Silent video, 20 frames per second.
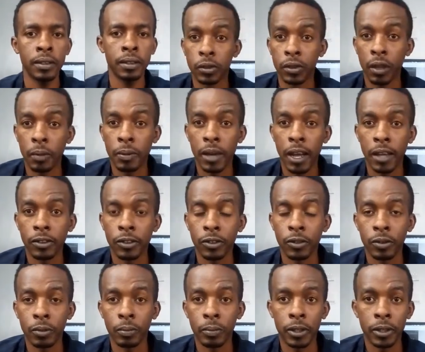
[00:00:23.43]
What's up, guys? It's
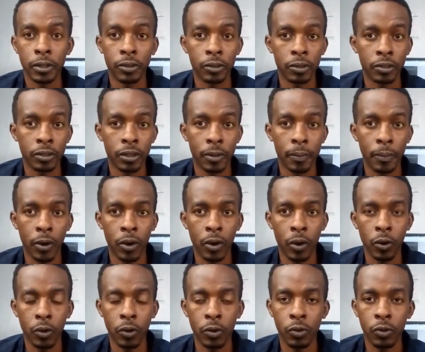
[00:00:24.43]
Robe. So today I'm gonna
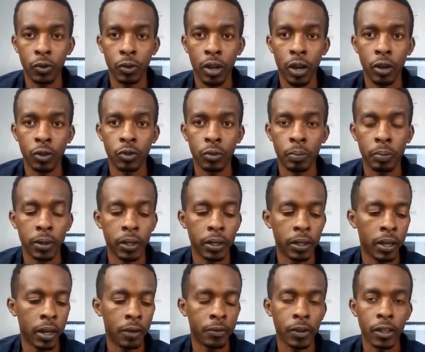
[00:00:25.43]
walk you through on how to play
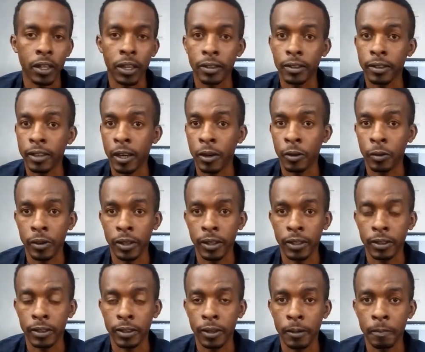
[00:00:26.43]
African style on the
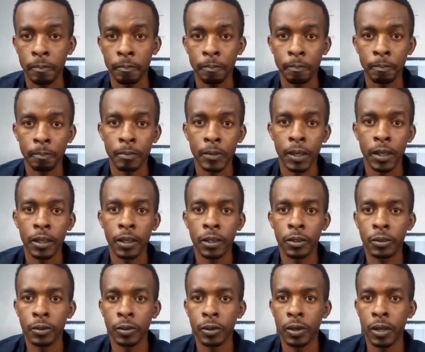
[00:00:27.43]
guitar. So